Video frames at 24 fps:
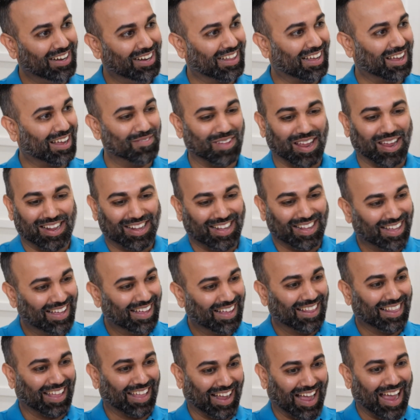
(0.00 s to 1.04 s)
Like I'm
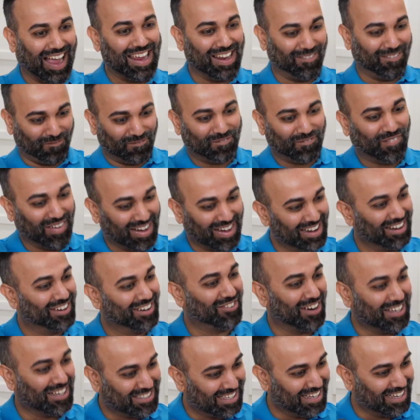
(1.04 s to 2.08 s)
like I freaking
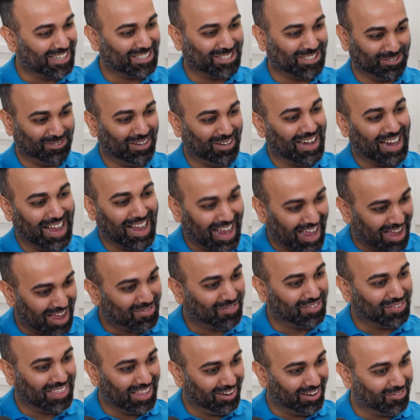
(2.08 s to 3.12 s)
addressed the issue and I have
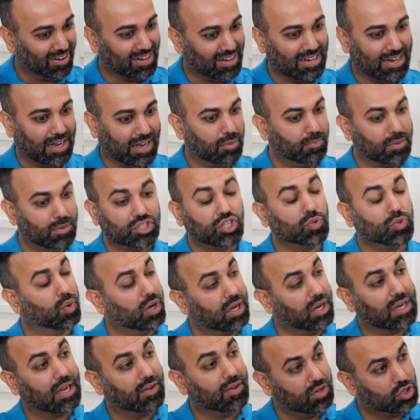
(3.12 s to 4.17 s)
everything written down, but she
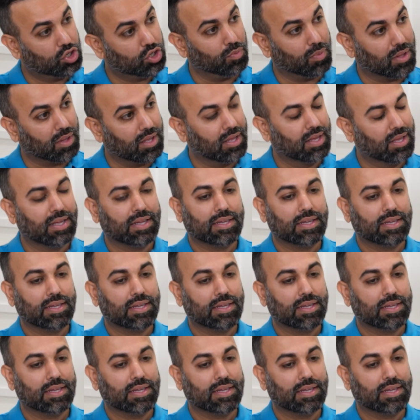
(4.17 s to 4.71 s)
wouldn't give it to me.